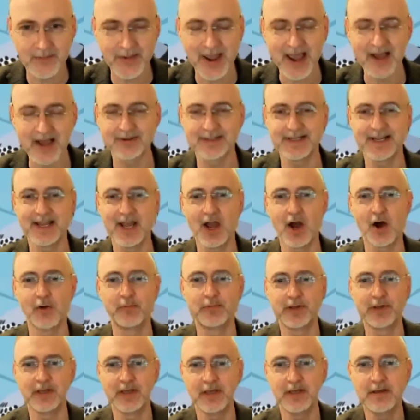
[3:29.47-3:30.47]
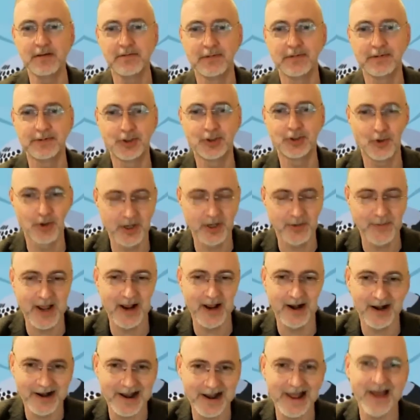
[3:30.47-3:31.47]
about ERP, talking
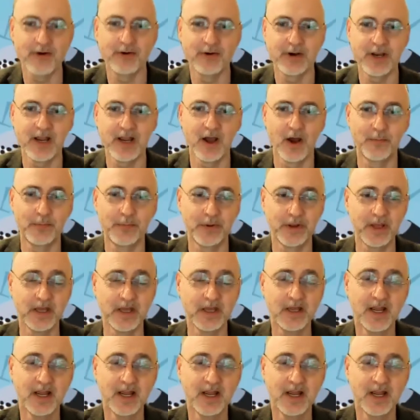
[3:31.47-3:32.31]
about cloud ERP,